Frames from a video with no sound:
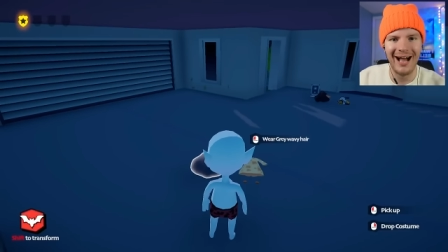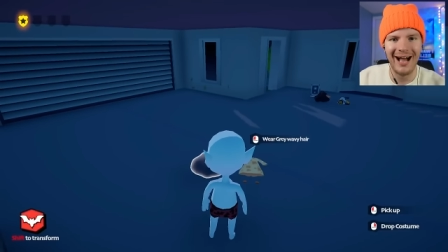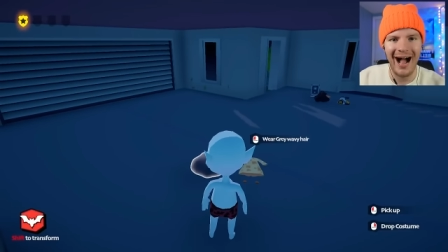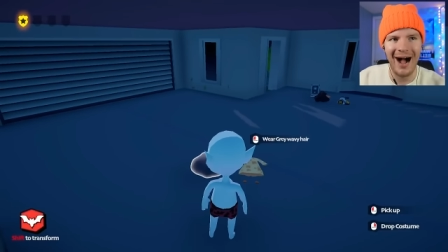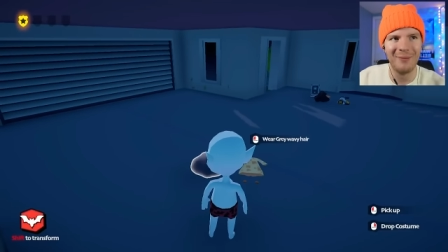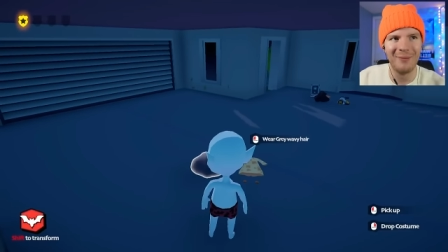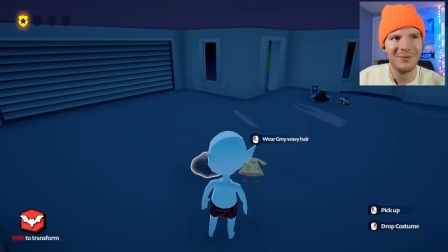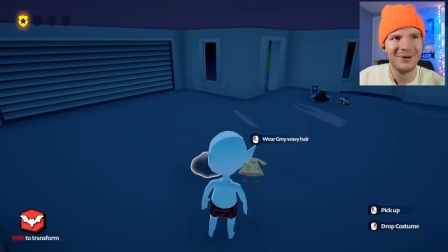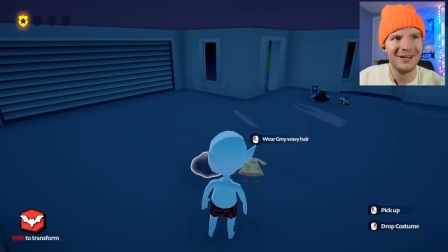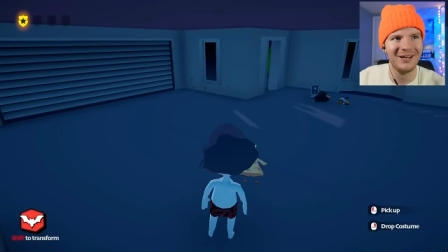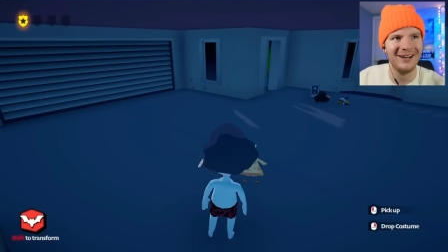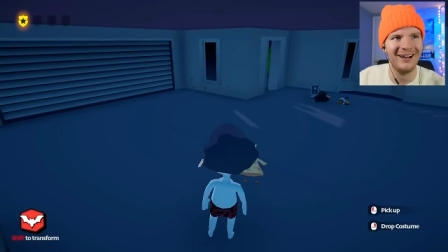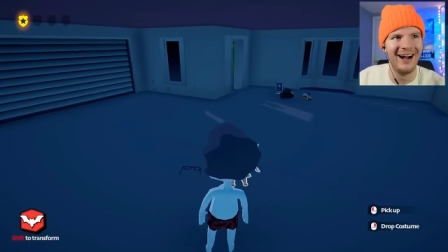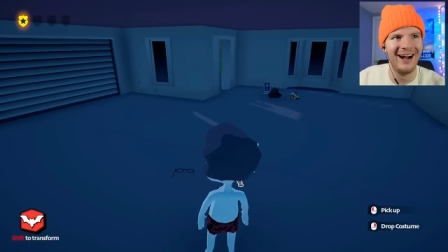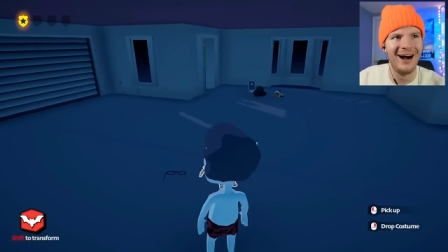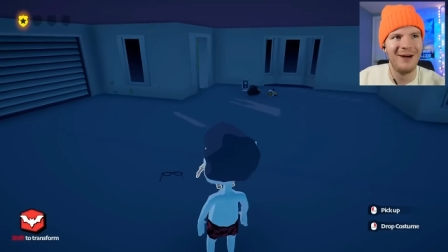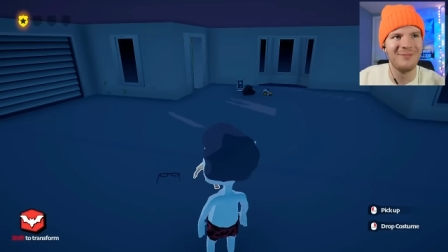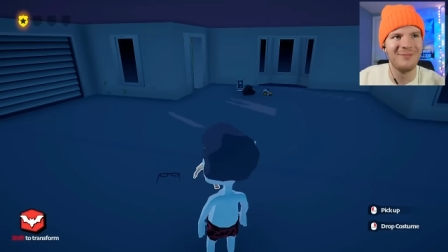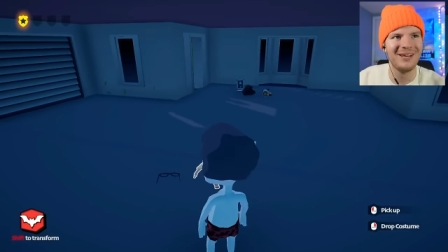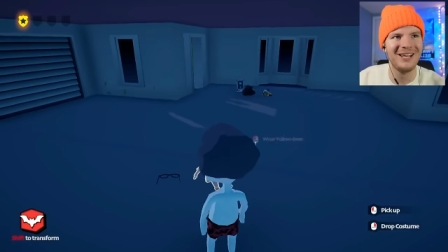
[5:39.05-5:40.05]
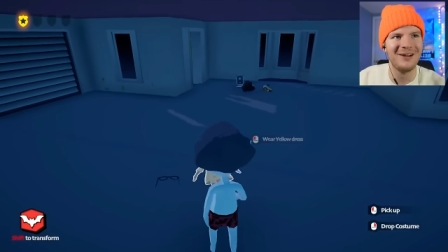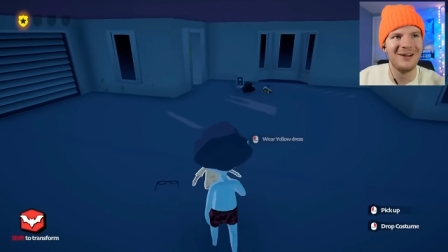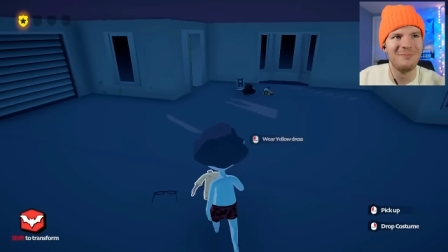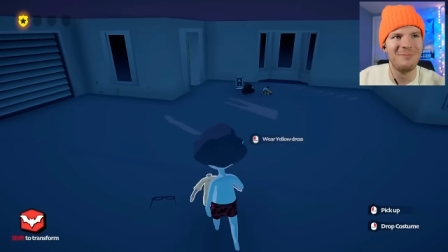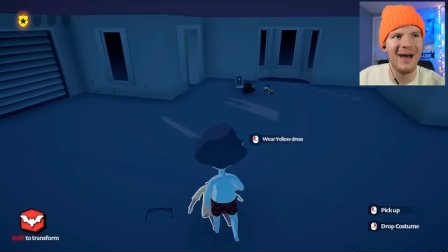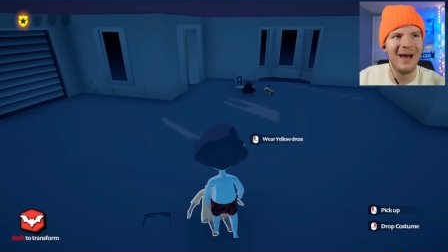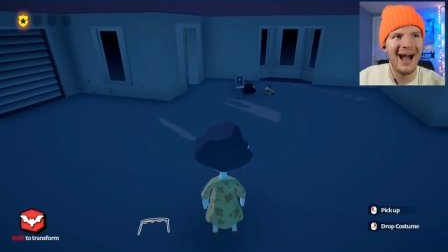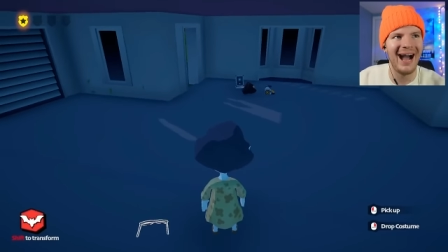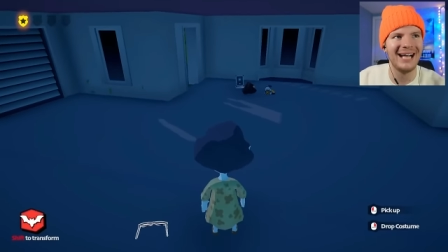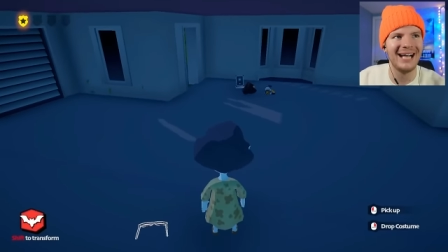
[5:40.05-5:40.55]
I'm gonna I'm gonna
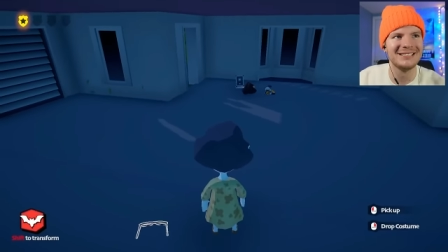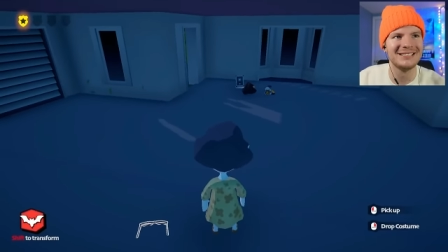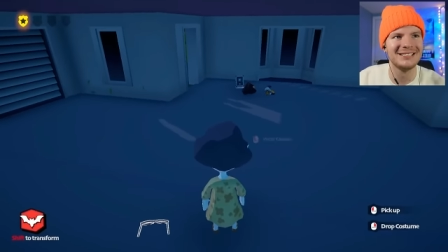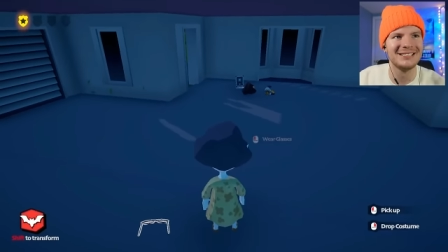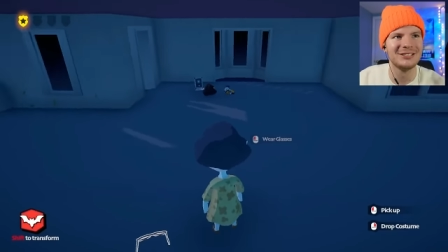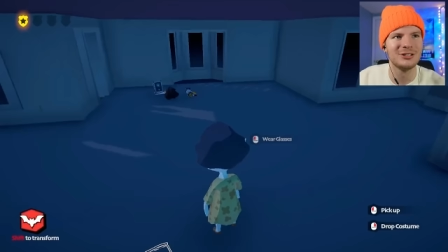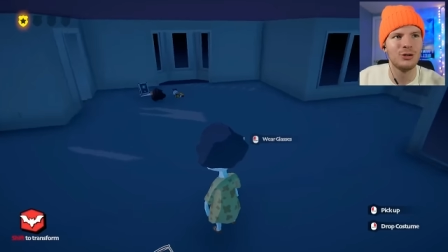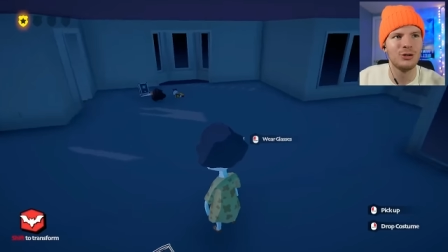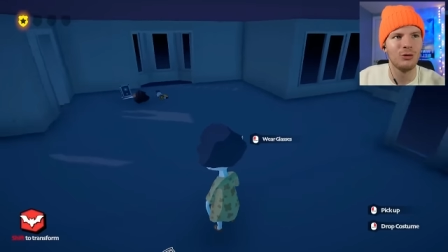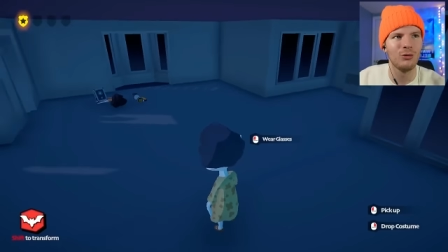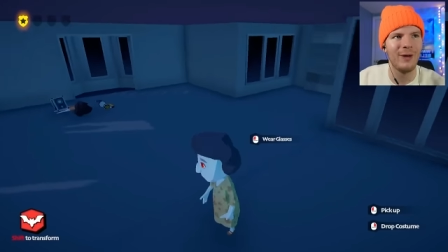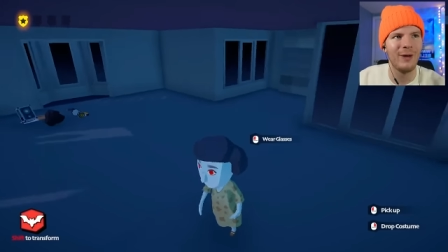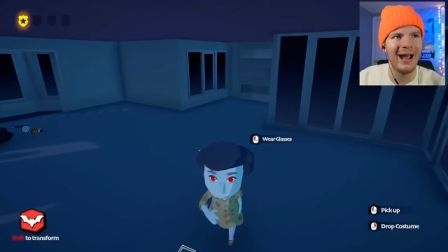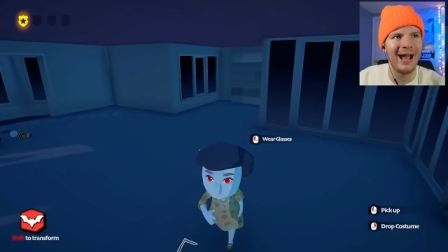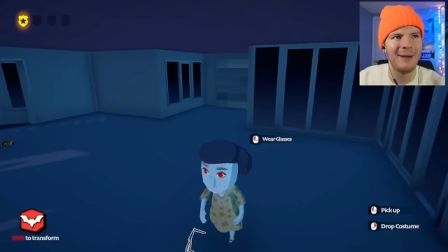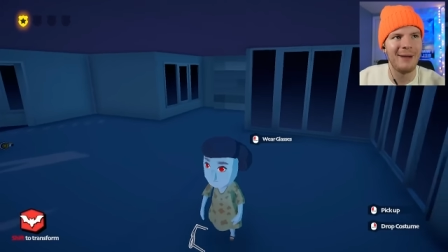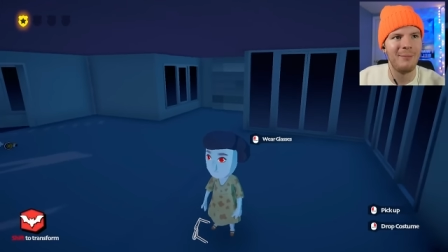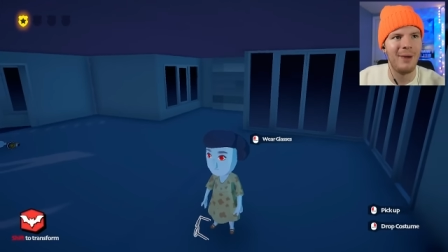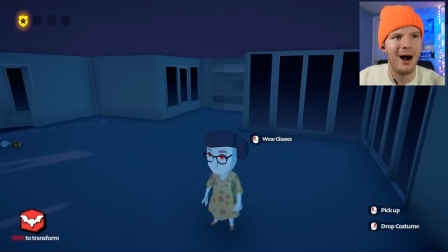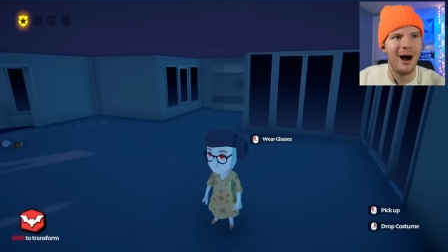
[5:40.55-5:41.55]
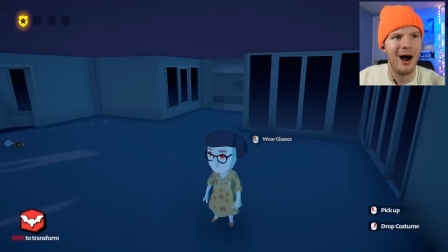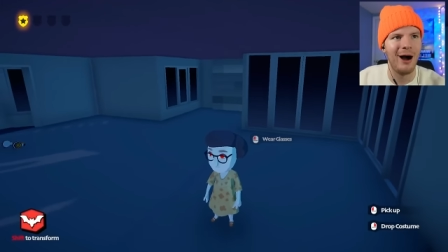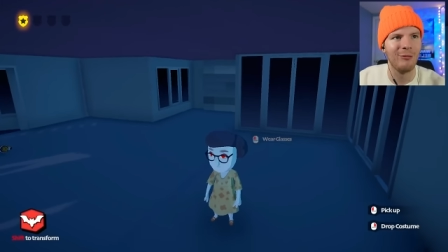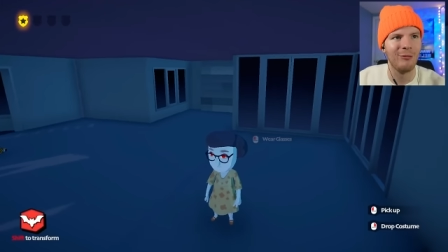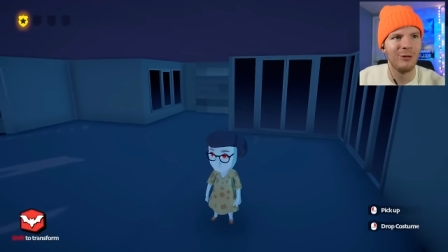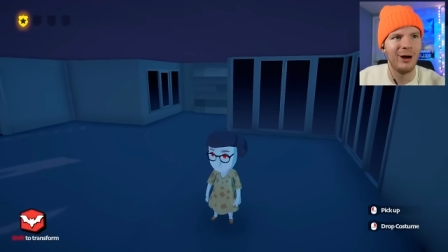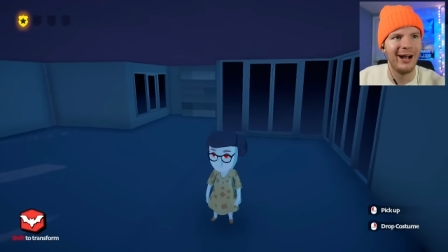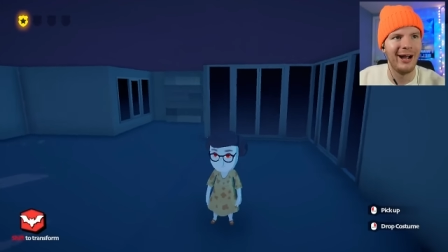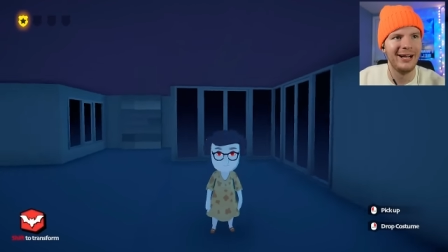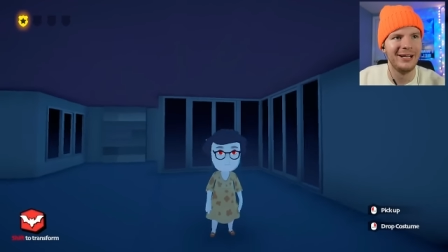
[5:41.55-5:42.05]
pass his grandma,
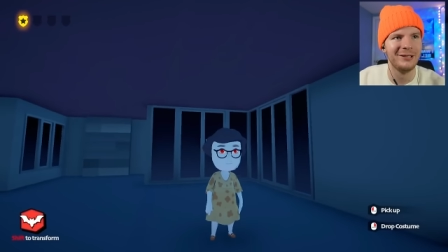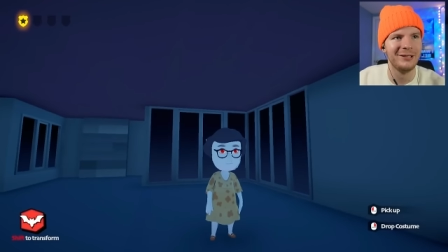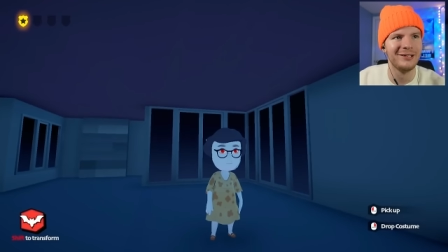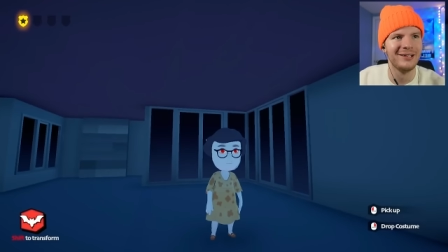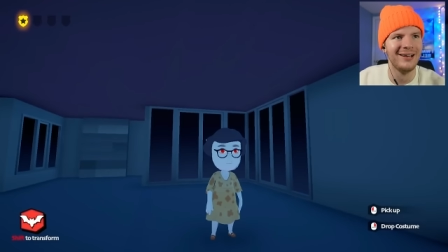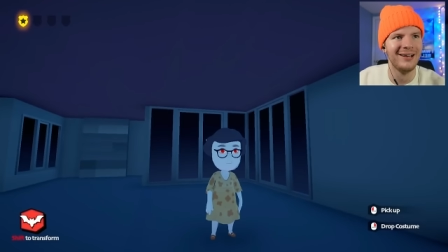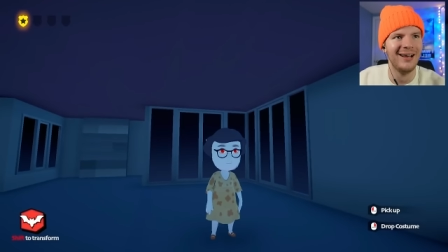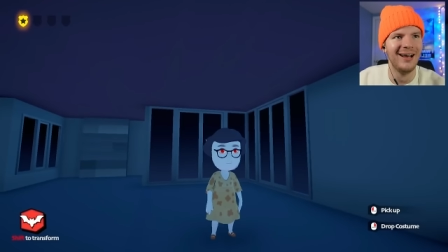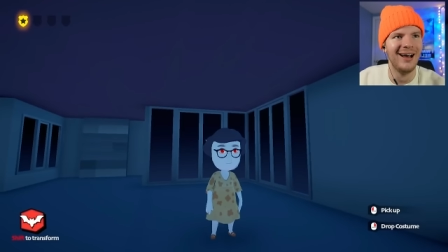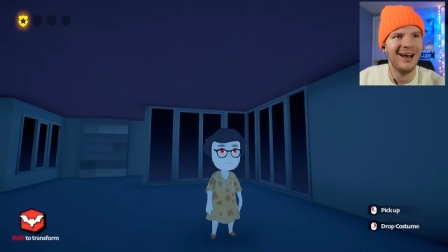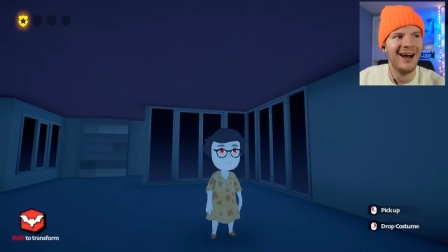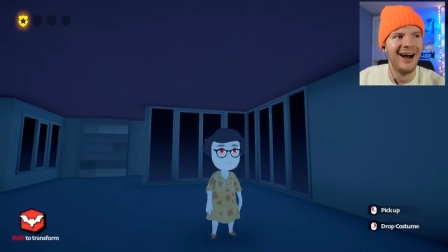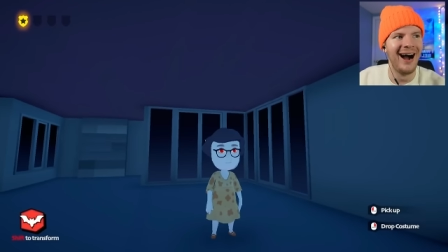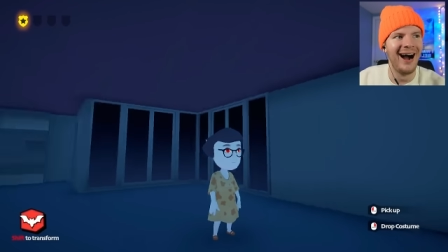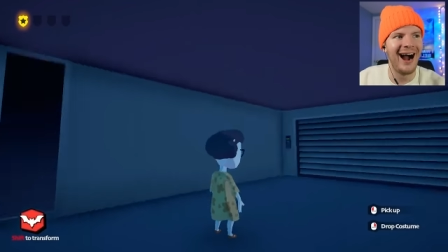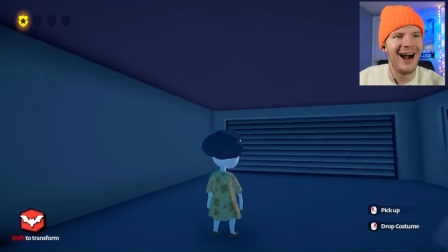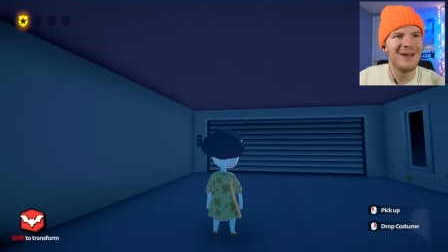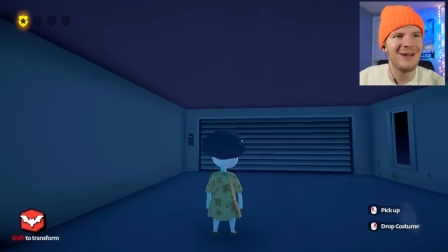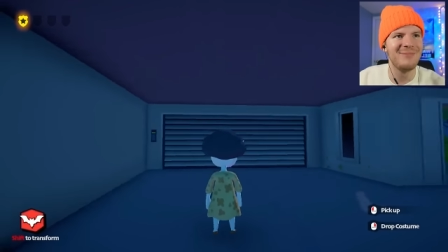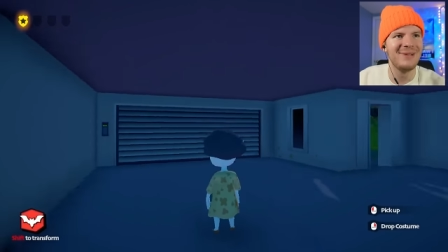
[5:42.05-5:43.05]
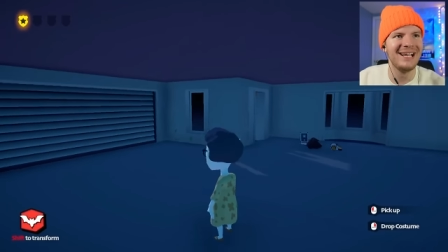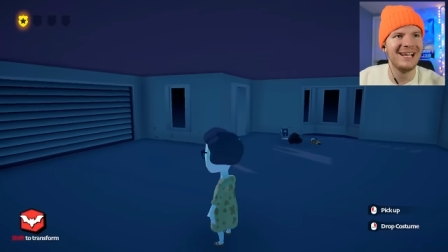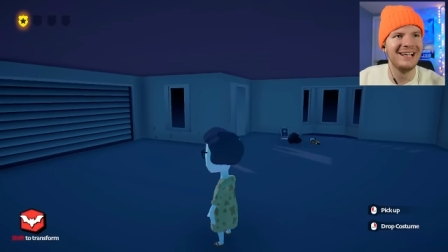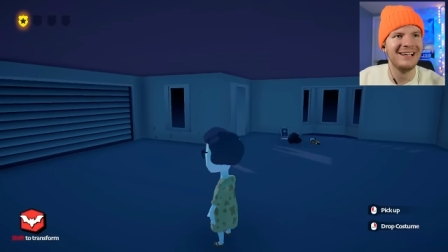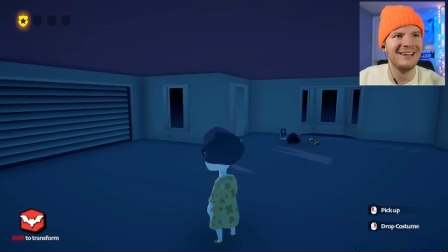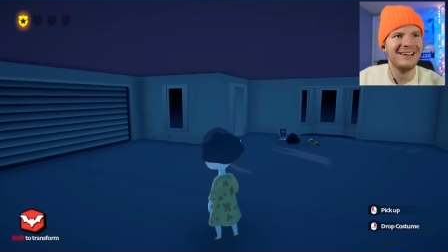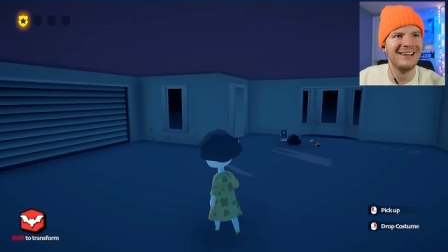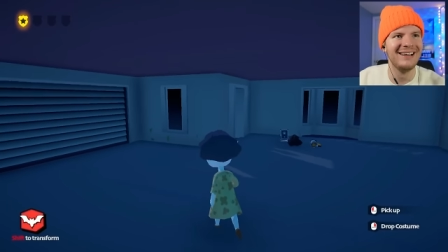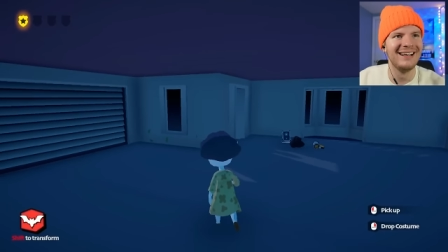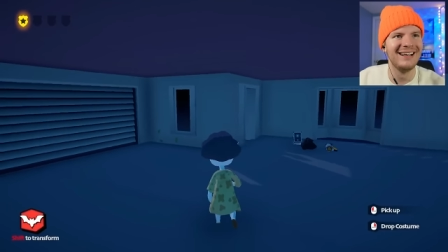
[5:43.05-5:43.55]
right? I
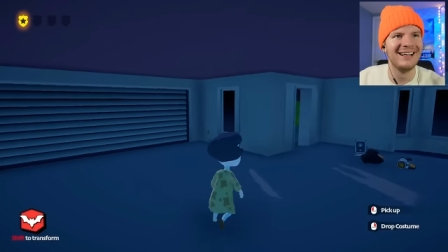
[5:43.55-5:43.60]
mean,